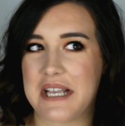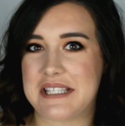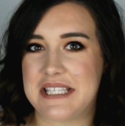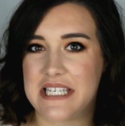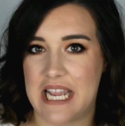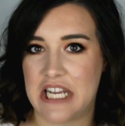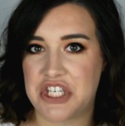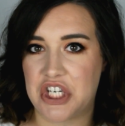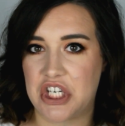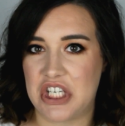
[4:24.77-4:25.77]

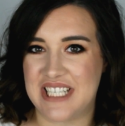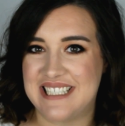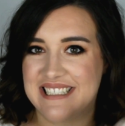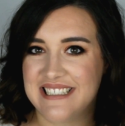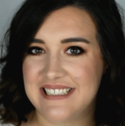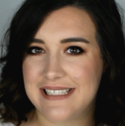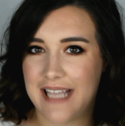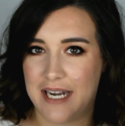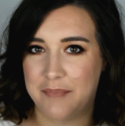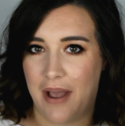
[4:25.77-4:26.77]
standard
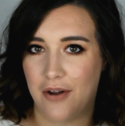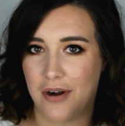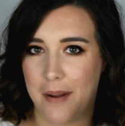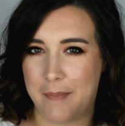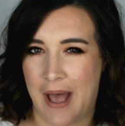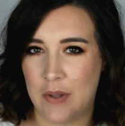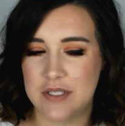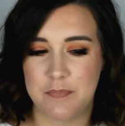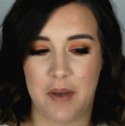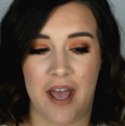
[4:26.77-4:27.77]
setting powder
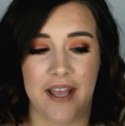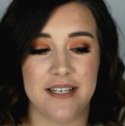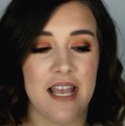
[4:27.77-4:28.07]
amount, but